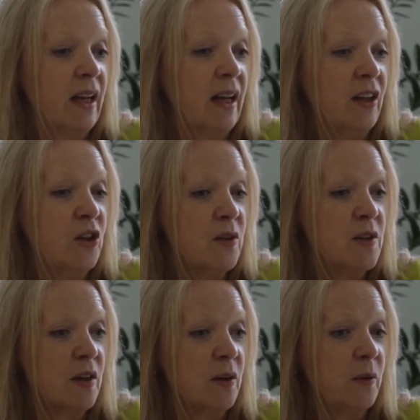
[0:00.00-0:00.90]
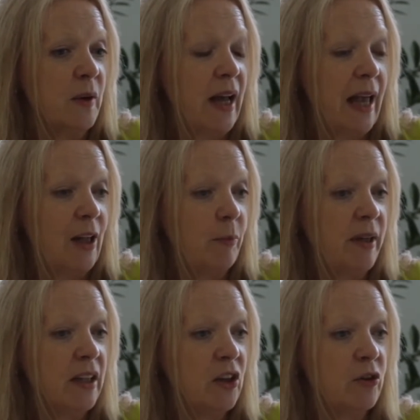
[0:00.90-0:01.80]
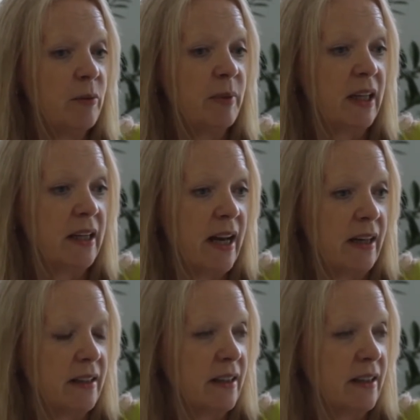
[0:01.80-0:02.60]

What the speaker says: And also helping a group connect.